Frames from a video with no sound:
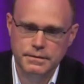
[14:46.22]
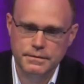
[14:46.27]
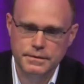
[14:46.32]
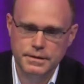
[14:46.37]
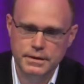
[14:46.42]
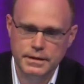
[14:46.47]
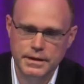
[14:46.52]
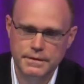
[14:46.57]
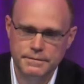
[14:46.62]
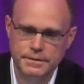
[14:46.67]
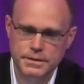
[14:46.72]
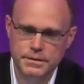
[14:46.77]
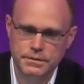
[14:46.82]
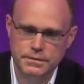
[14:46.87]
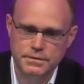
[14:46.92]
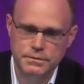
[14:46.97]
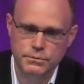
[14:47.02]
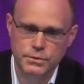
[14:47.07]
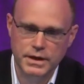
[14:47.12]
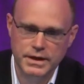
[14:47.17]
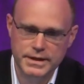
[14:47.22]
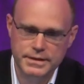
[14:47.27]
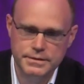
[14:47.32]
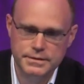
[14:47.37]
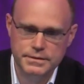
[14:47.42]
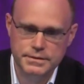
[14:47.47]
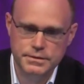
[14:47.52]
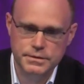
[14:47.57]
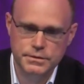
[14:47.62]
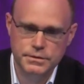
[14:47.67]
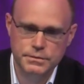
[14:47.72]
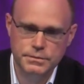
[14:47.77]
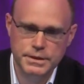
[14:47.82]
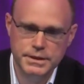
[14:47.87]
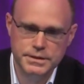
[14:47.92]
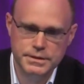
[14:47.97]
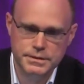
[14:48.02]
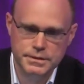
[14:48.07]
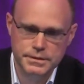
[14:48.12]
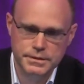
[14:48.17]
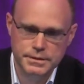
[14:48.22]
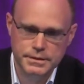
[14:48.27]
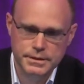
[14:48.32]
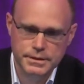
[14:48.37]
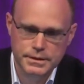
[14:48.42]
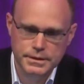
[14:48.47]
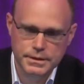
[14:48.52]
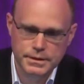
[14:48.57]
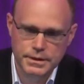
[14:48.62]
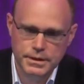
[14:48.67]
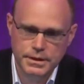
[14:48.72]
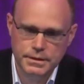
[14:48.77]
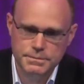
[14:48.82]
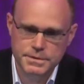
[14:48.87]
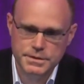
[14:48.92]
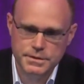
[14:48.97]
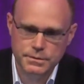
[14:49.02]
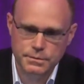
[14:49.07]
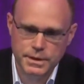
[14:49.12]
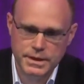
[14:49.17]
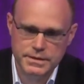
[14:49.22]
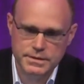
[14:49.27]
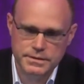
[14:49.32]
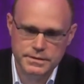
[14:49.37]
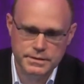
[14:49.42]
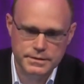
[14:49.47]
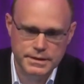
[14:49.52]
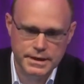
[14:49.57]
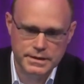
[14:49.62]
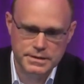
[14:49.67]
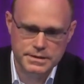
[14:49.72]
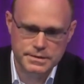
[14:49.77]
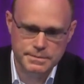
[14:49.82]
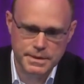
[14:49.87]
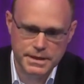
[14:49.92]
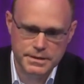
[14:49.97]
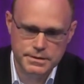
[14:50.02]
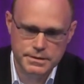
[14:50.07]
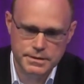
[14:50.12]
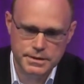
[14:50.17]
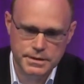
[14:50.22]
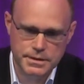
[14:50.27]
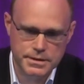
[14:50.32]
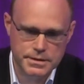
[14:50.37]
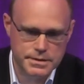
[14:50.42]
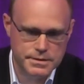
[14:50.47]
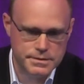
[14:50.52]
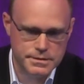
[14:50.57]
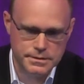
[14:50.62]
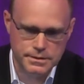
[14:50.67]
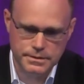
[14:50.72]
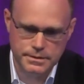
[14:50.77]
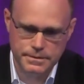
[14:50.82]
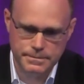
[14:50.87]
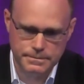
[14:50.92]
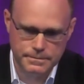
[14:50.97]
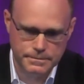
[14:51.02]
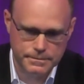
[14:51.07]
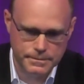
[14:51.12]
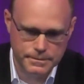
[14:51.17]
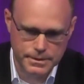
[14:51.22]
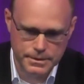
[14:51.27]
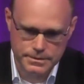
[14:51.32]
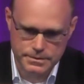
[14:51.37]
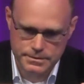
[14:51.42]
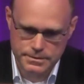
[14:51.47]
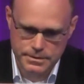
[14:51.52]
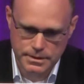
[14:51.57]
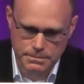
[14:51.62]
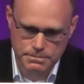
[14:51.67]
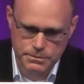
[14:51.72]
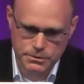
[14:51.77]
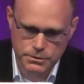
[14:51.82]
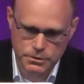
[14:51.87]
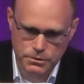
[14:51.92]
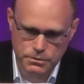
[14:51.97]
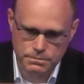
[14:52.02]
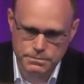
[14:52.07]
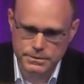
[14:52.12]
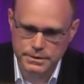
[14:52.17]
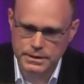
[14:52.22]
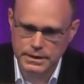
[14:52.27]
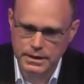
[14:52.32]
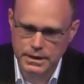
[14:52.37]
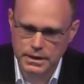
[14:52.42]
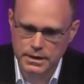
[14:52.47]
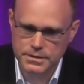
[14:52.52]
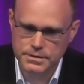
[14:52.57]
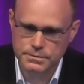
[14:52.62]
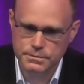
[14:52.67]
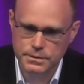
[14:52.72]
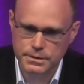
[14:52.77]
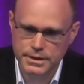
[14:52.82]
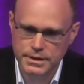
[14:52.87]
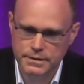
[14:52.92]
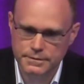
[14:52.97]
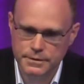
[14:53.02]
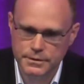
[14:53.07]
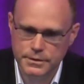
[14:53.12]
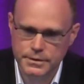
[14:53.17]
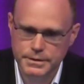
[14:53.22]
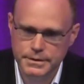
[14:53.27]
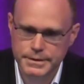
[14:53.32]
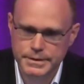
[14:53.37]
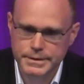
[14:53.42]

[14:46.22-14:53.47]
level or the right to do it. So when's the next maintenance, subgroup, class, whatever.